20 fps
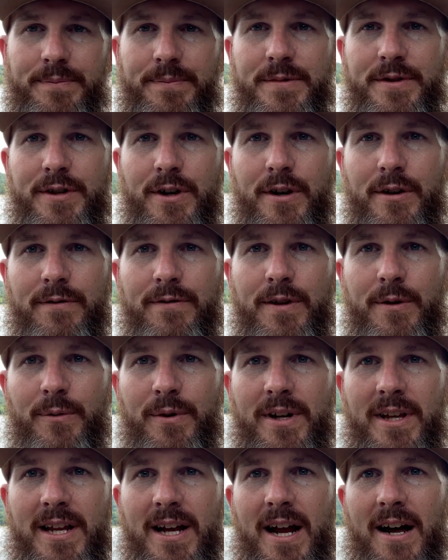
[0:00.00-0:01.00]
So if you
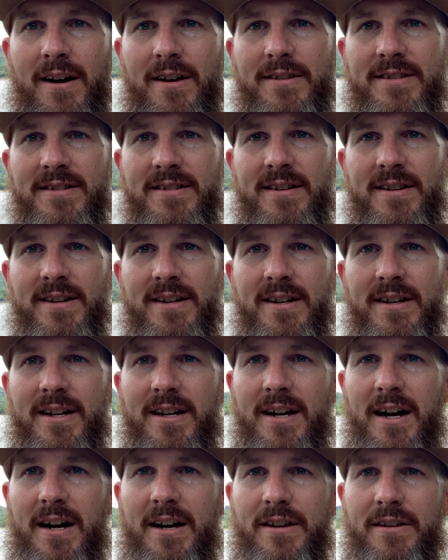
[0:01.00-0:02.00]
want to get out of the city,
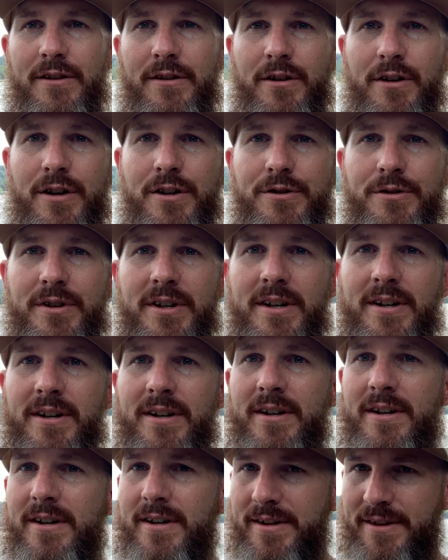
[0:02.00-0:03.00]
get out of the country,
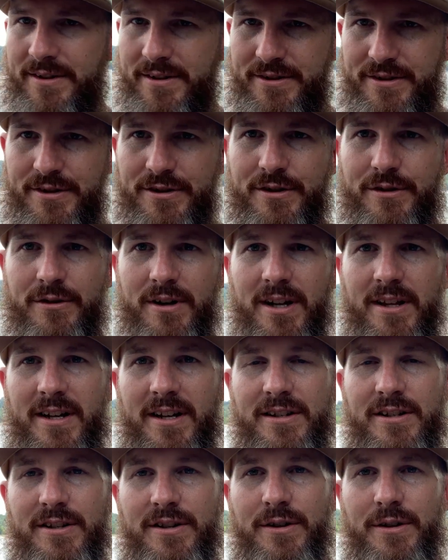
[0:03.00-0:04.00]
this is a great
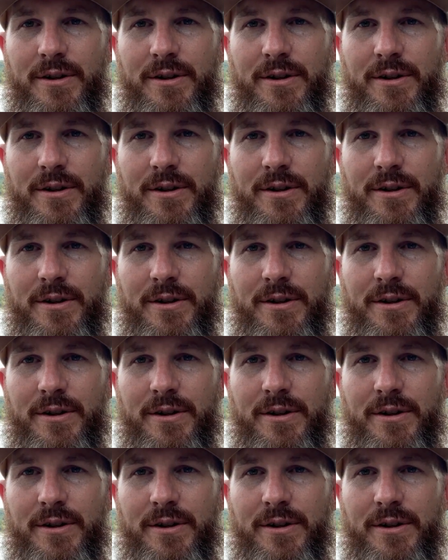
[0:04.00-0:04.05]
lake to do